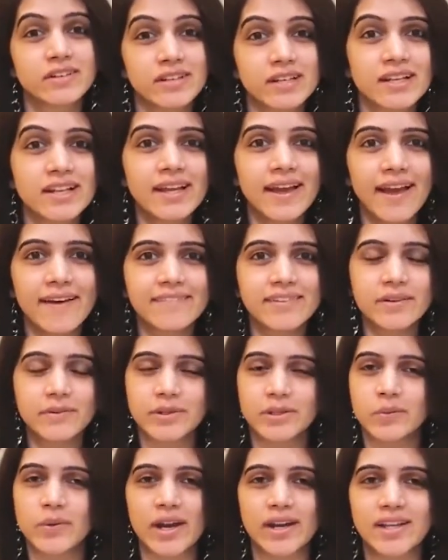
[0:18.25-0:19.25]
really heavy
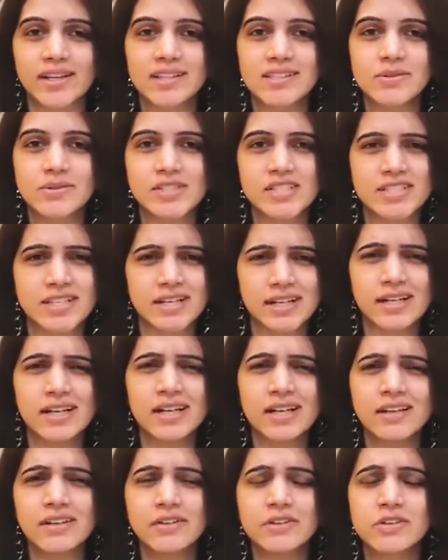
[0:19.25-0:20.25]
with weddings, which is a
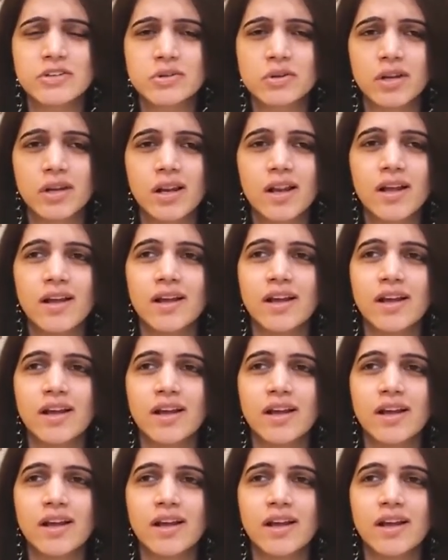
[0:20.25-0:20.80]
little unusual